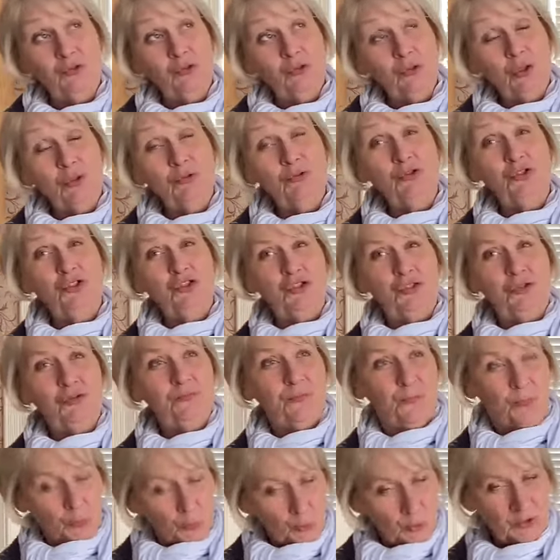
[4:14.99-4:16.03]
not
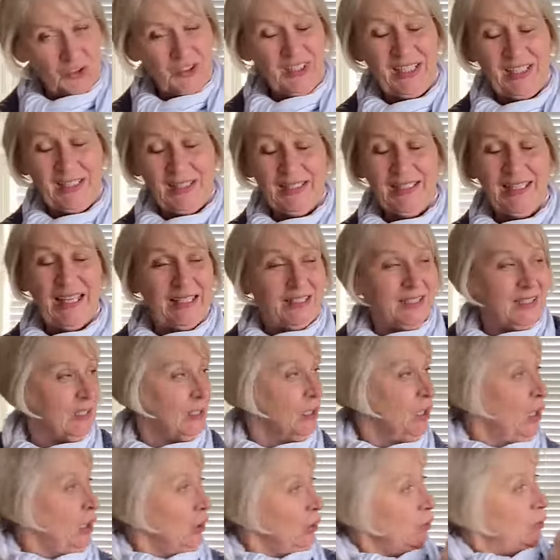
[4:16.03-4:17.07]
for getting
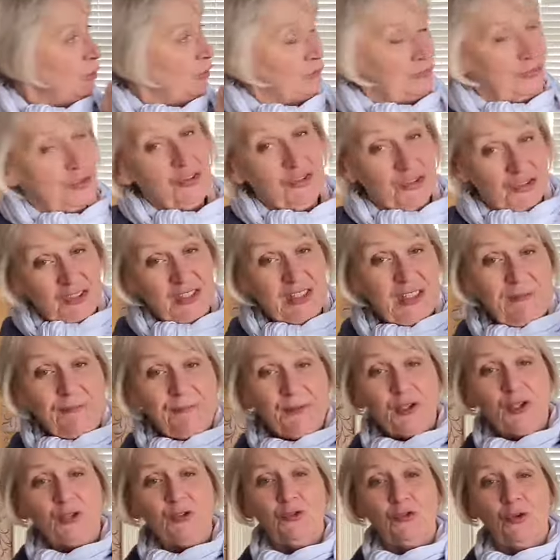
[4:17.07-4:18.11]
lots of
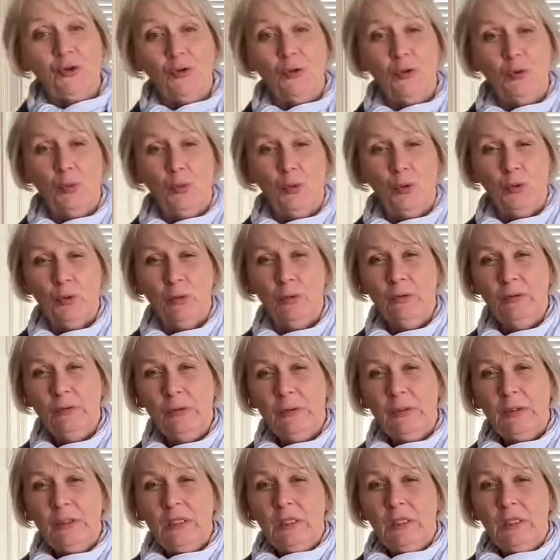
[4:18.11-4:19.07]
certificates on the wall,